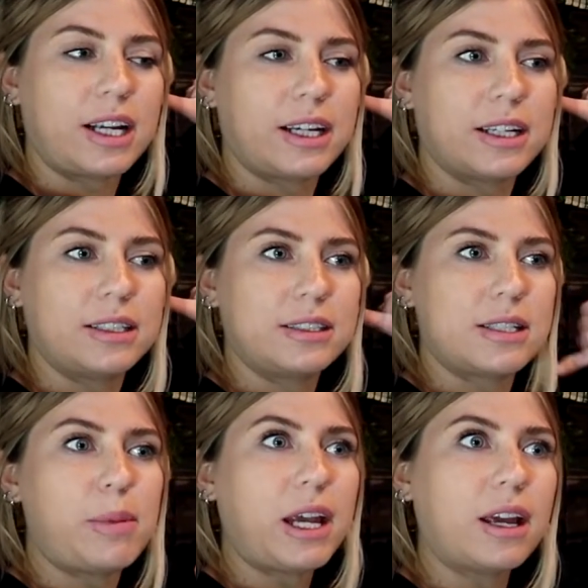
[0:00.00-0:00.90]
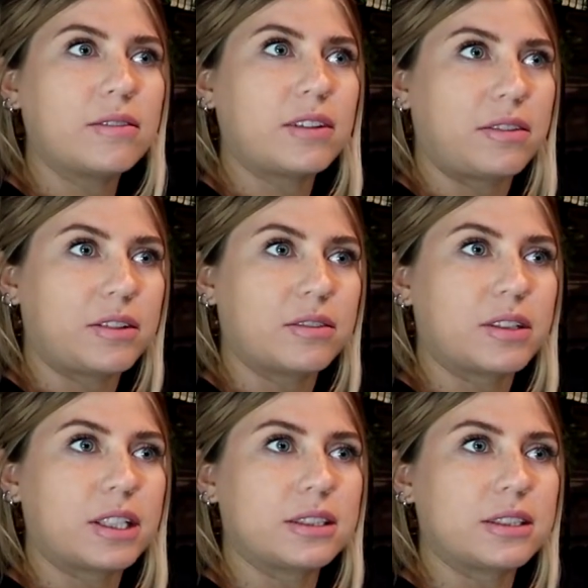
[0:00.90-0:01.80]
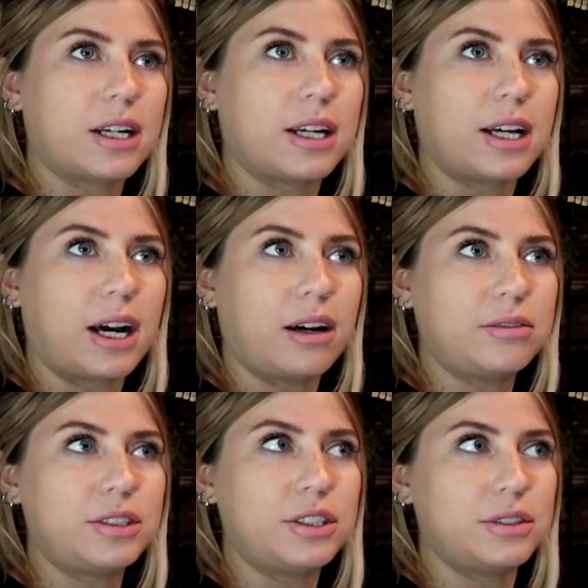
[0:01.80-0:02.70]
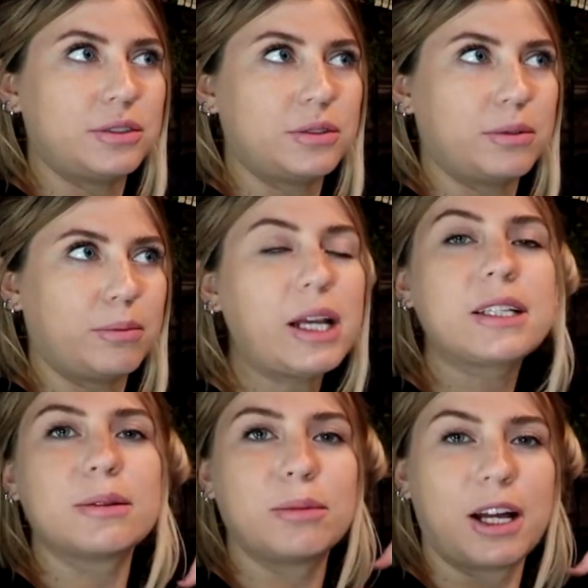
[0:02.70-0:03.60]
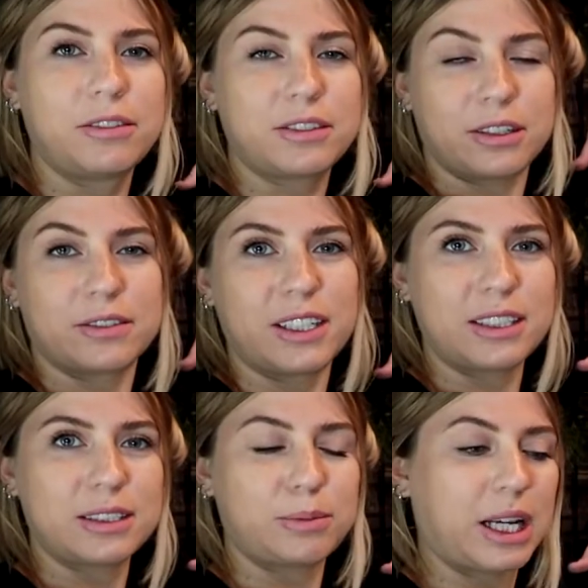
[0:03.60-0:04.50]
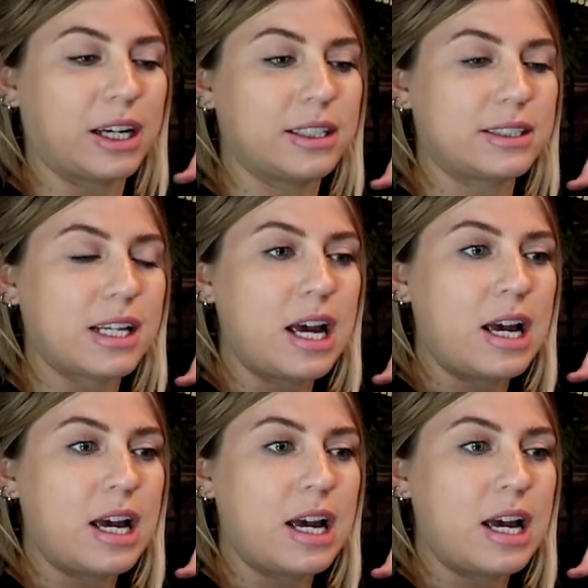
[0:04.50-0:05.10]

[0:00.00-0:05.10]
And speaking of leftovers, I have to make some leftovers because,